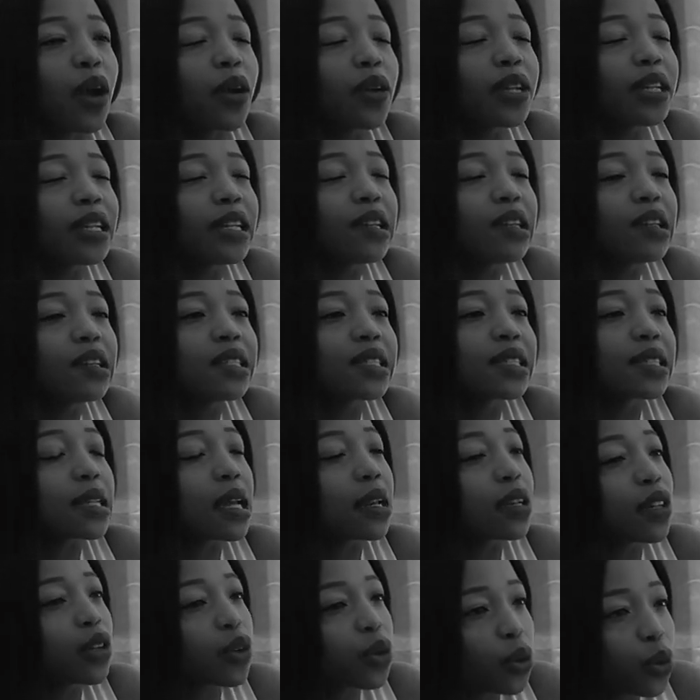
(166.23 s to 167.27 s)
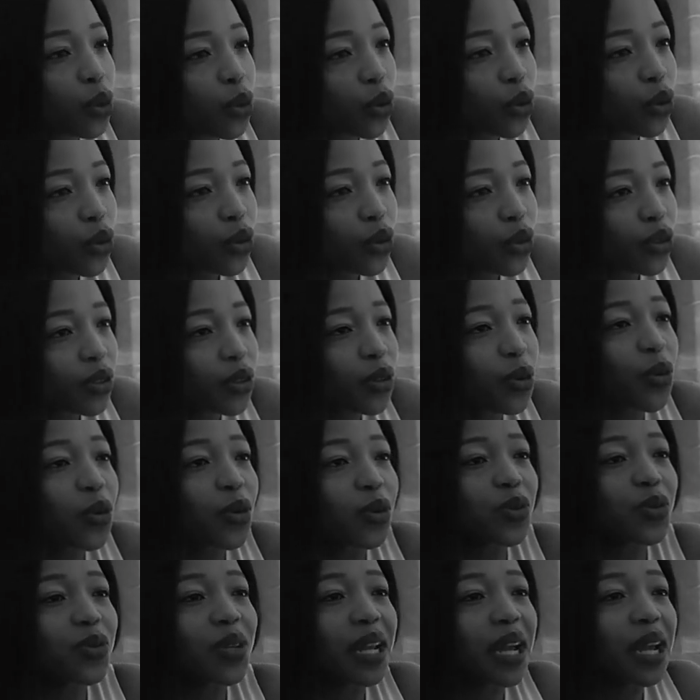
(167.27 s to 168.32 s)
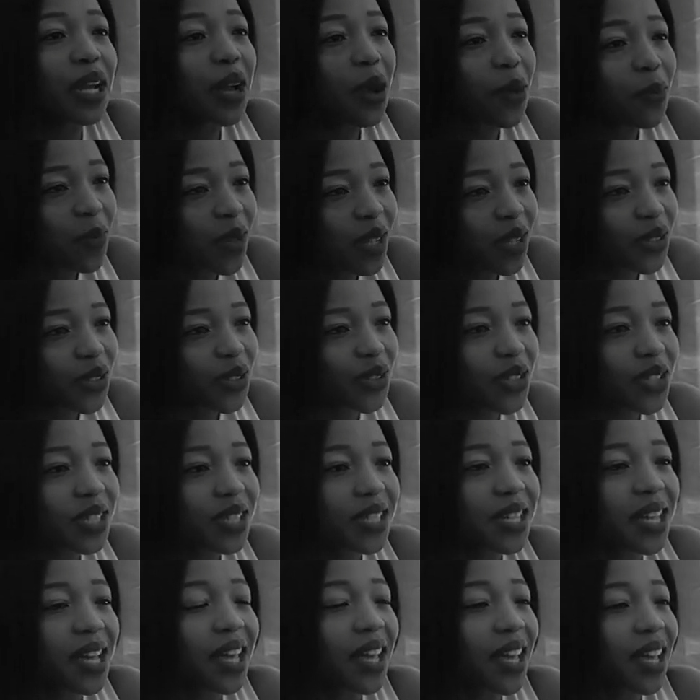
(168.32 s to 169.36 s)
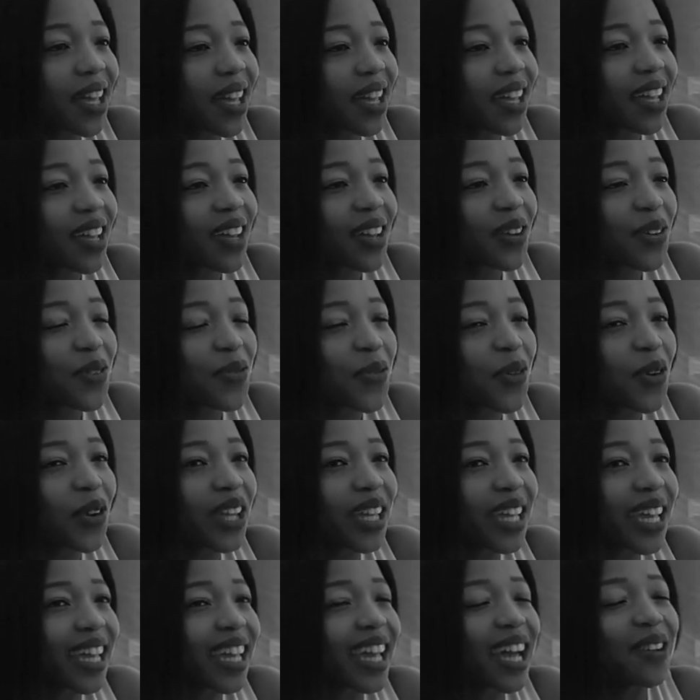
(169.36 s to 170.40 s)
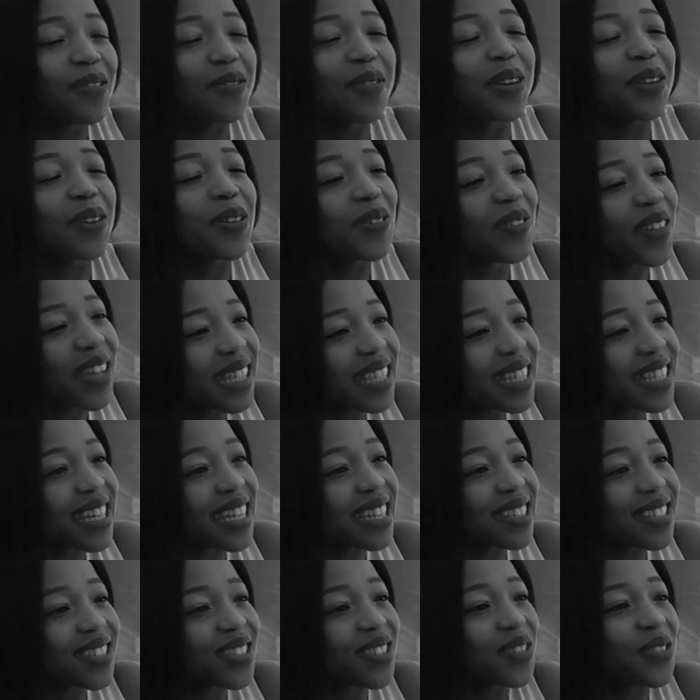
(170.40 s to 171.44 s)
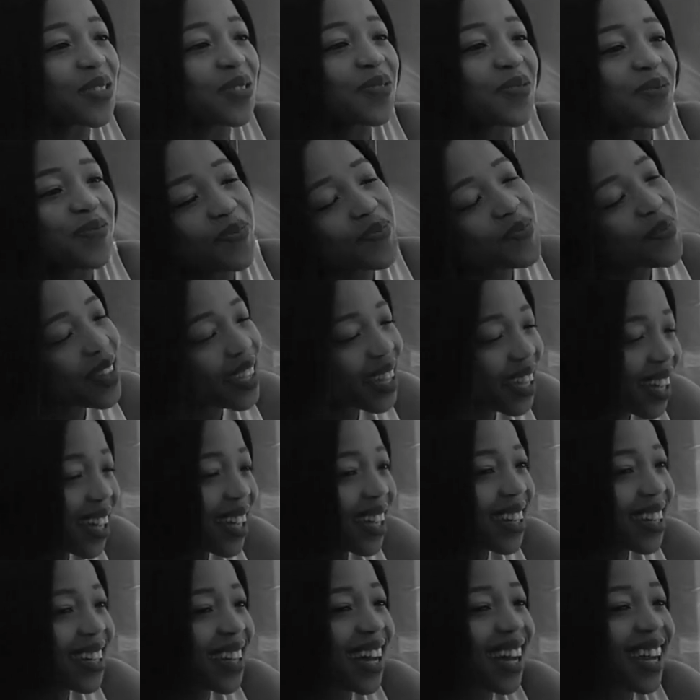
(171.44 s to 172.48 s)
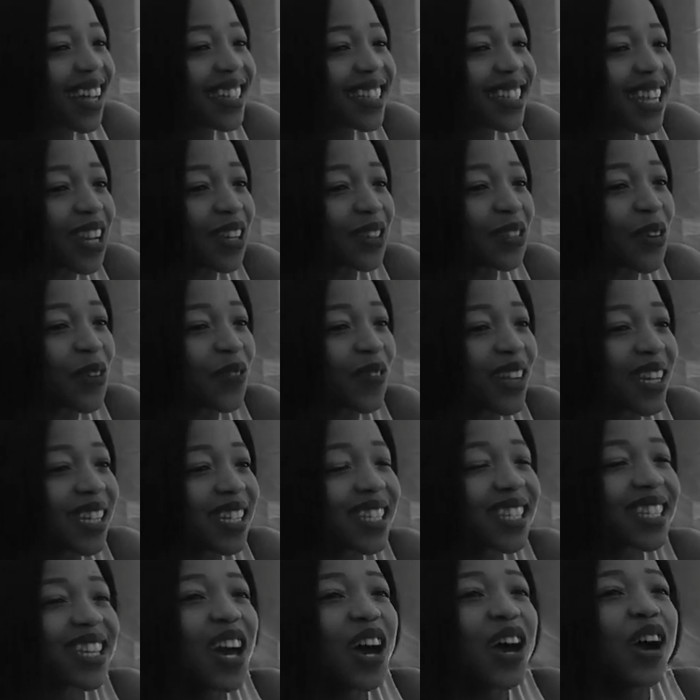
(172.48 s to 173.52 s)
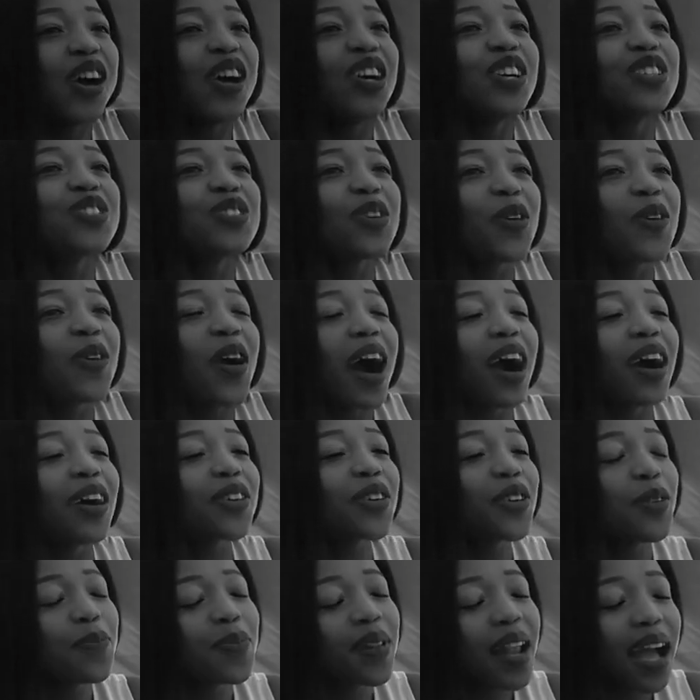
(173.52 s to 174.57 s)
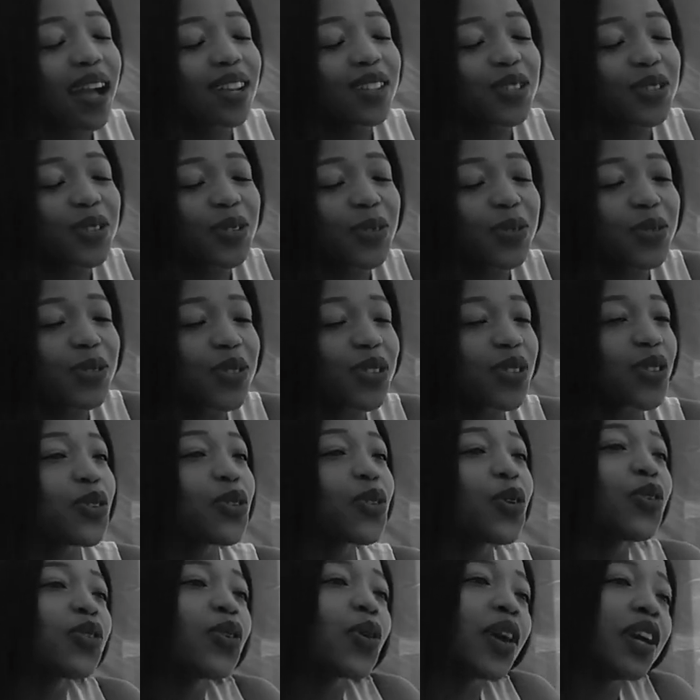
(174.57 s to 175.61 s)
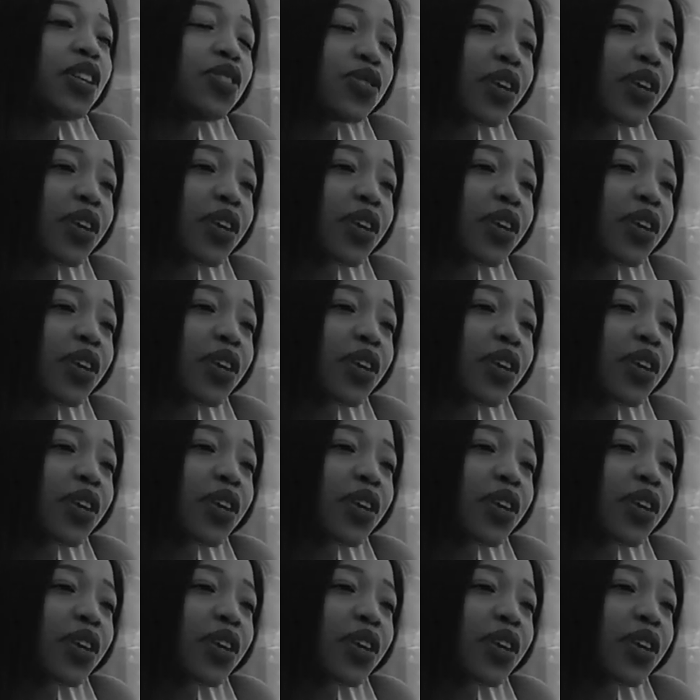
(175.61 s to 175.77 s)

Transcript: currently studying law. You're also, like I mentioned, working at one of SA's, bigger telenovelas. So how do you plan to use, your